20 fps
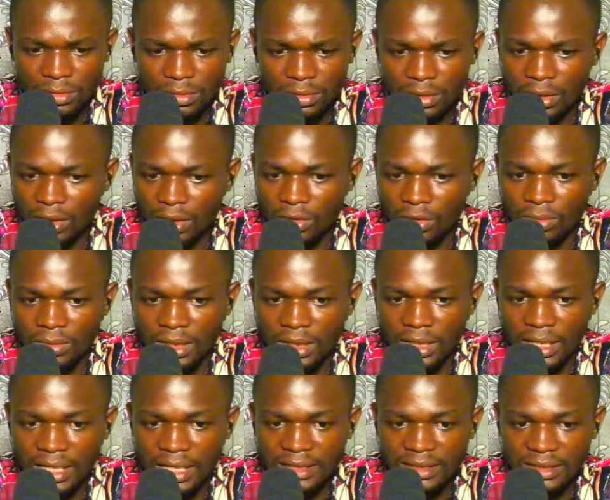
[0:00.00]
And opponent
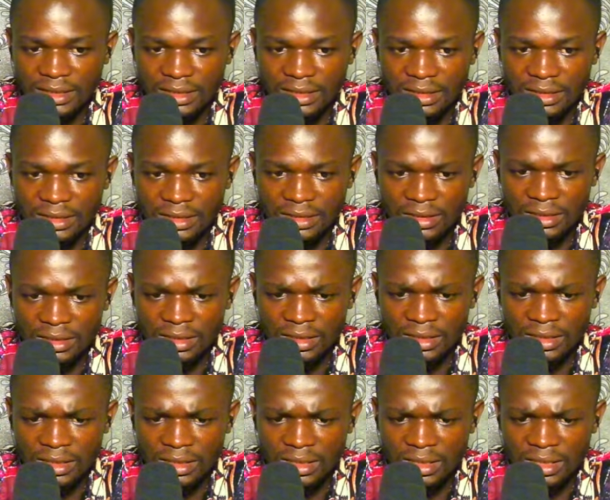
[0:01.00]
has, I
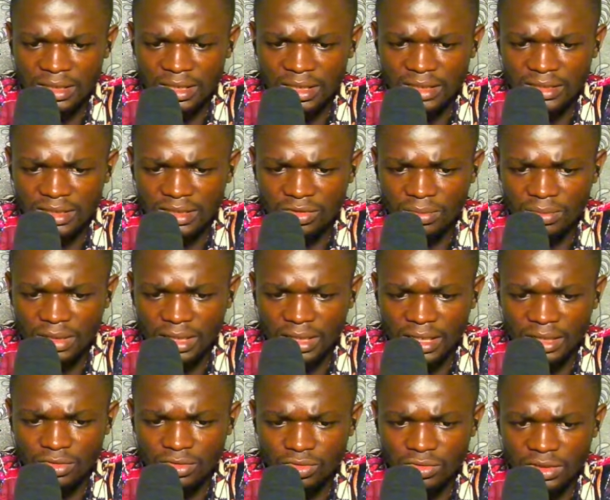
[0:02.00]
think opponent
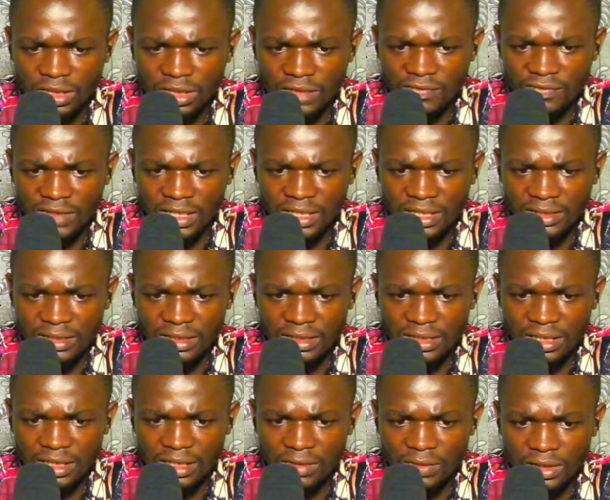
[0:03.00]
has to save theirs
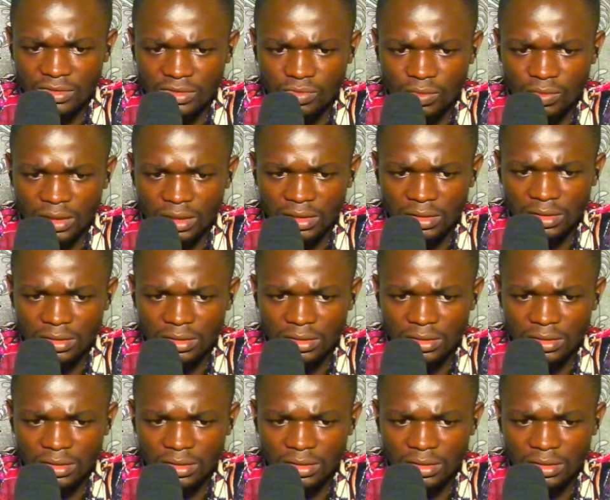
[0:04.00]
now as well.